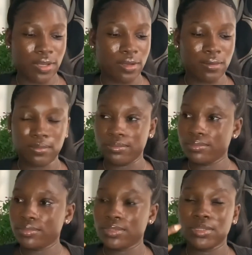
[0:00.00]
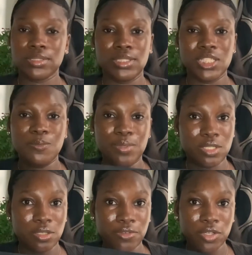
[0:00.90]
um this
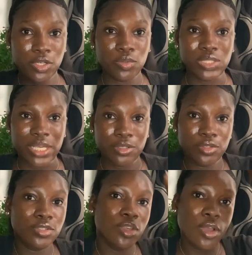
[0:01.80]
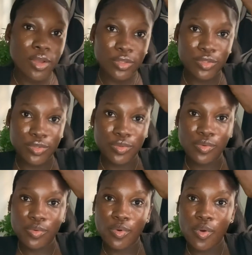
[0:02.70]
piece of cloth I used
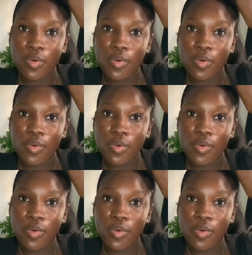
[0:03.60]
to